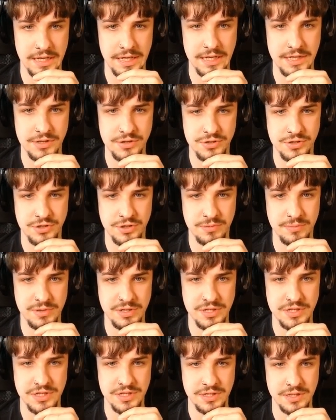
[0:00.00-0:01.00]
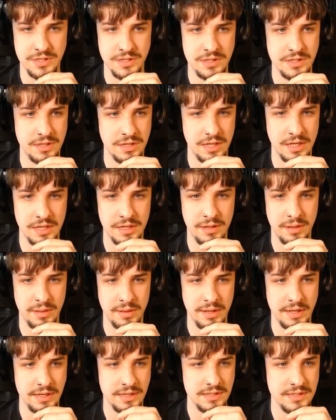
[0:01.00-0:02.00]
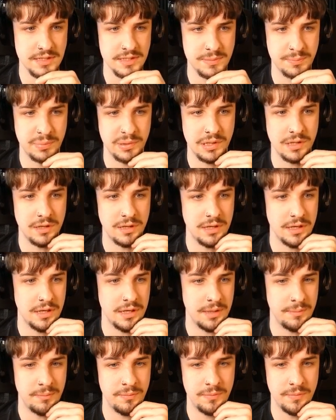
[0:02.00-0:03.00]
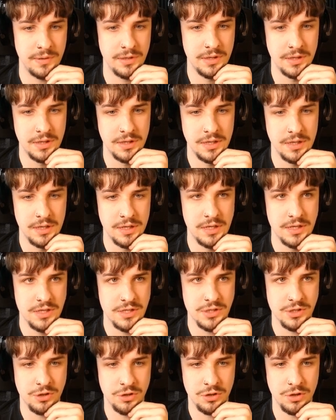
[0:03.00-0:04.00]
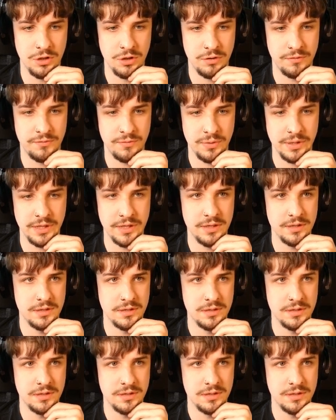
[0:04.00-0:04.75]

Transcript: instruments and things, but got a lot of really